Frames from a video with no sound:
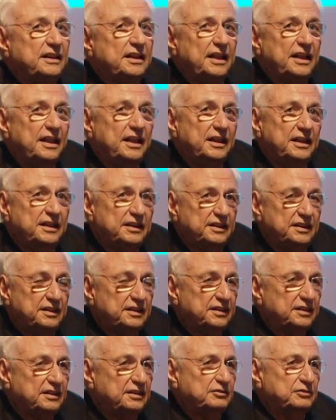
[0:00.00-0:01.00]
and
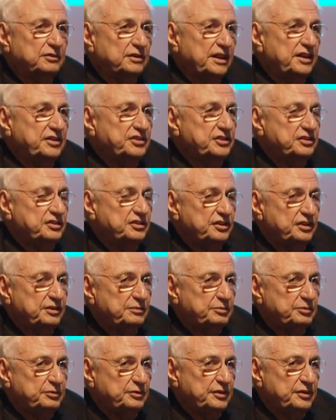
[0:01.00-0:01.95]
a relationship